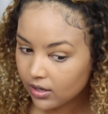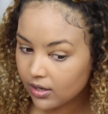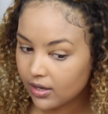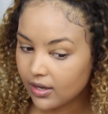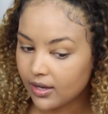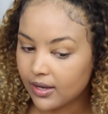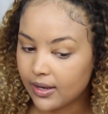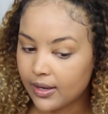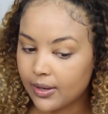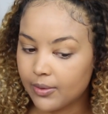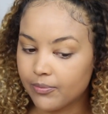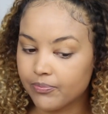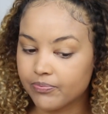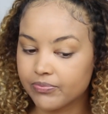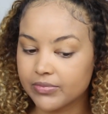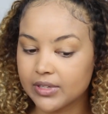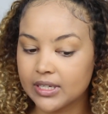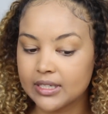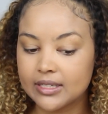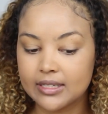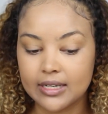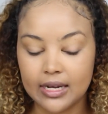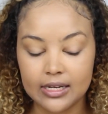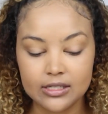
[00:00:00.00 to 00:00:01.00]

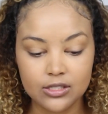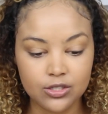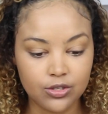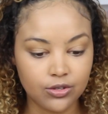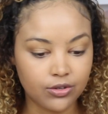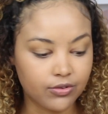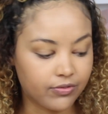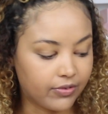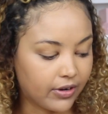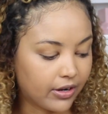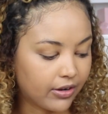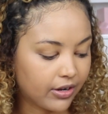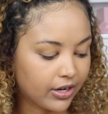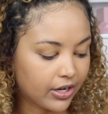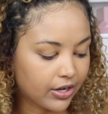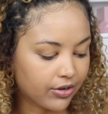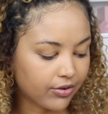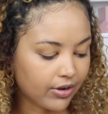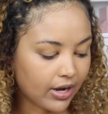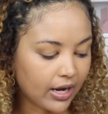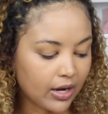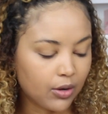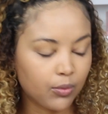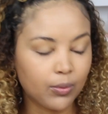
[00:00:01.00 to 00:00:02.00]
It does look very
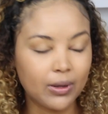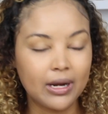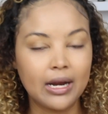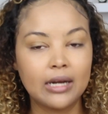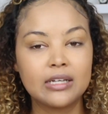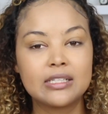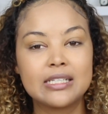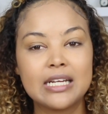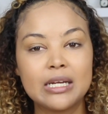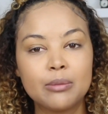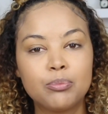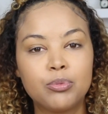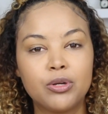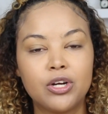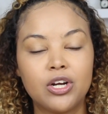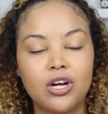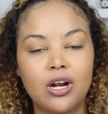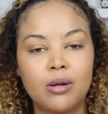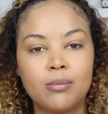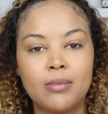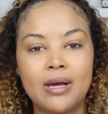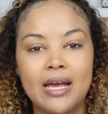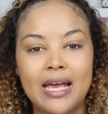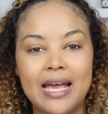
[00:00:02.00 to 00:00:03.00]
grey. When I did put it
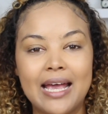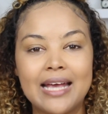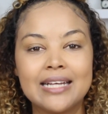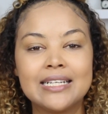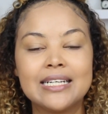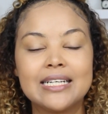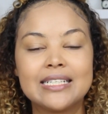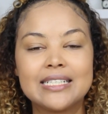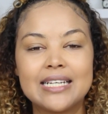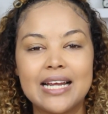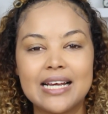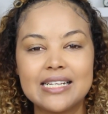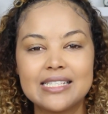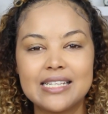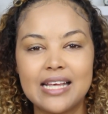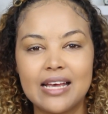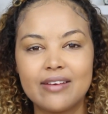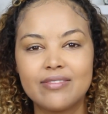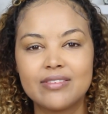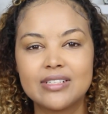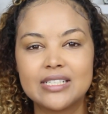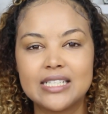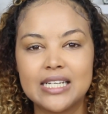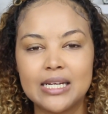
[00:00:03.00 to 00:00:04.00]
on my hand, it does
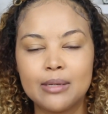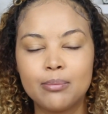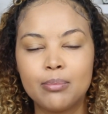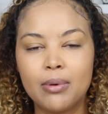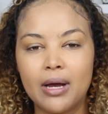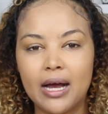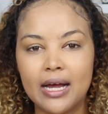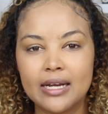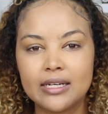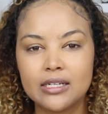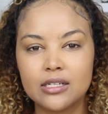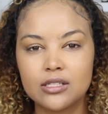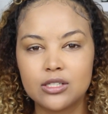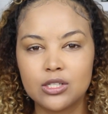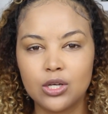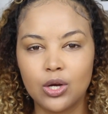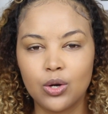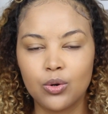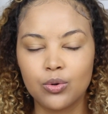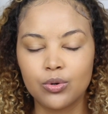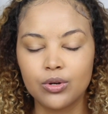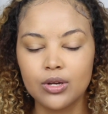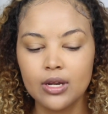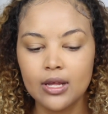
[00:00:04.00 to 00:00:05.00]
have a deeper
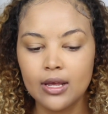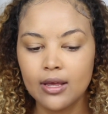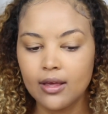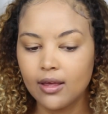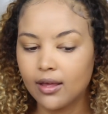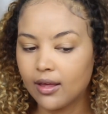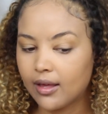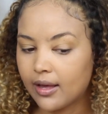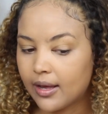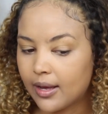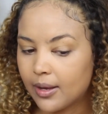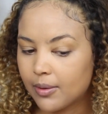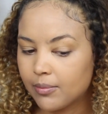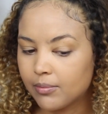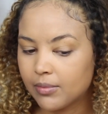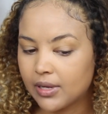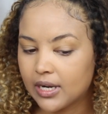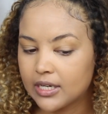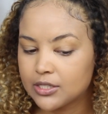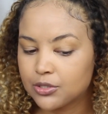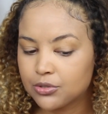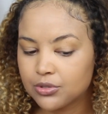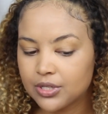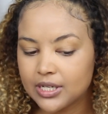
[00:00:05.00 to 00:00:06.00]
undertone, but
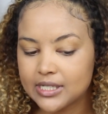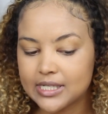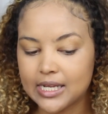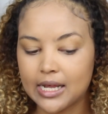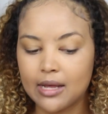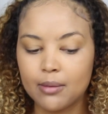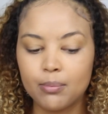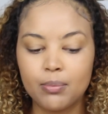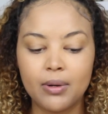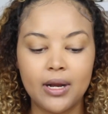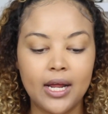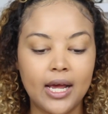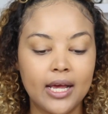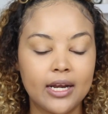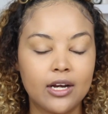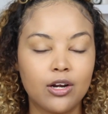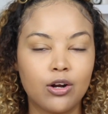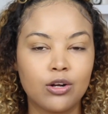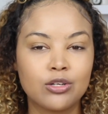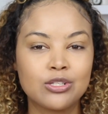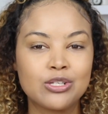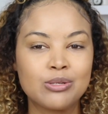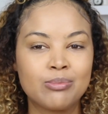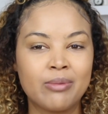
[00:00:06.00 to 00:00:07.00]
as soon as I applied it
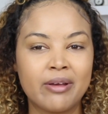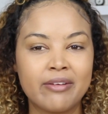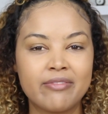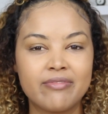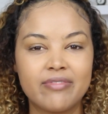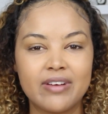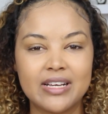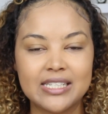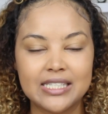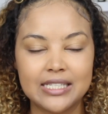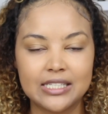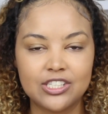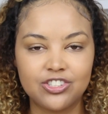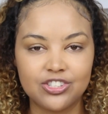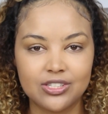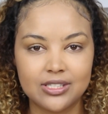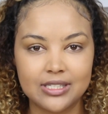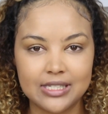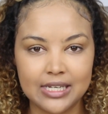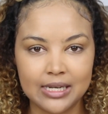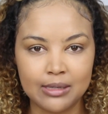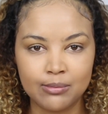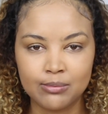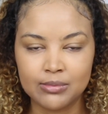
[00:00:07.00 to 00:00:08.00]
onto my face, it just
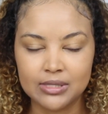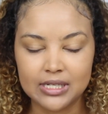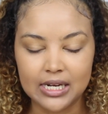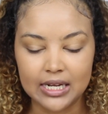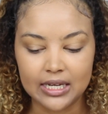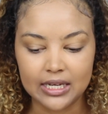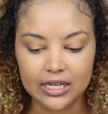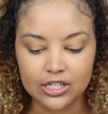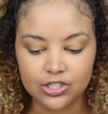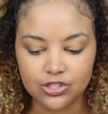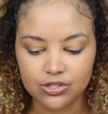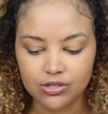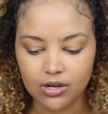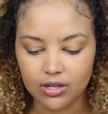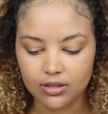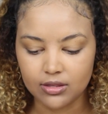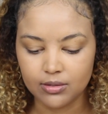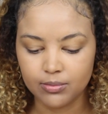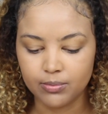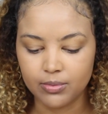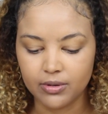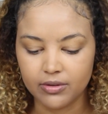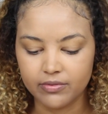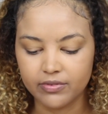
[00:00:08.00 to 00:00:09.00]
seems like it's not
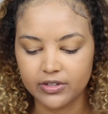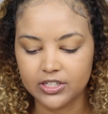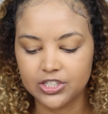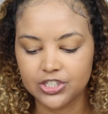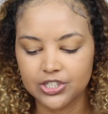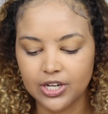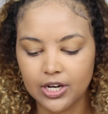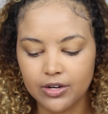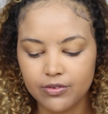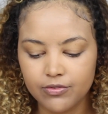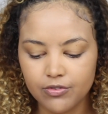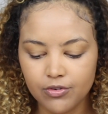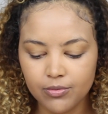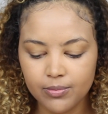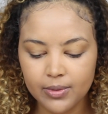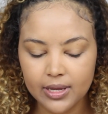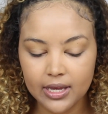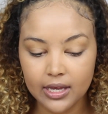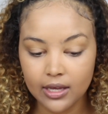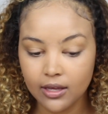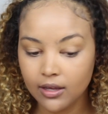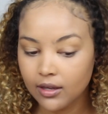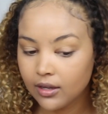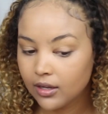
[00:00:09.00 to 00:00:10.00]
the perfect shade for
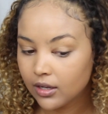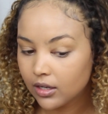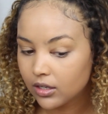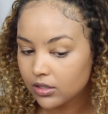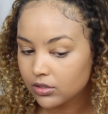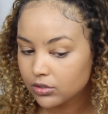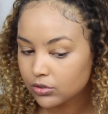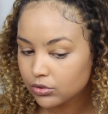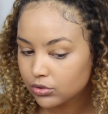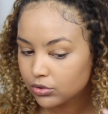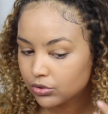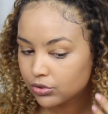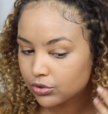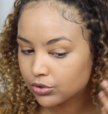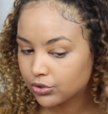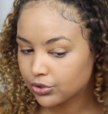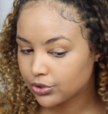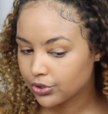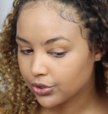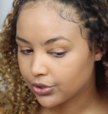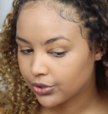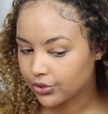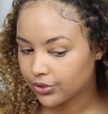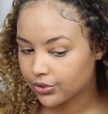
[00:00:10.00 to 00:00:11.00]
me.
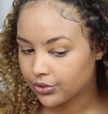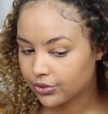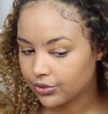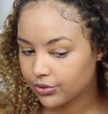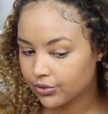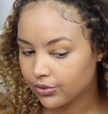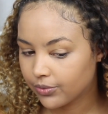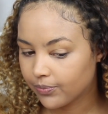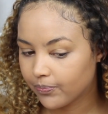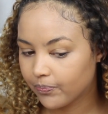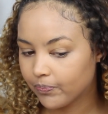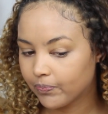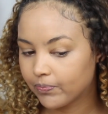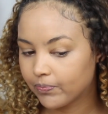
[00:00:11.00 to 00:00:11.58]
So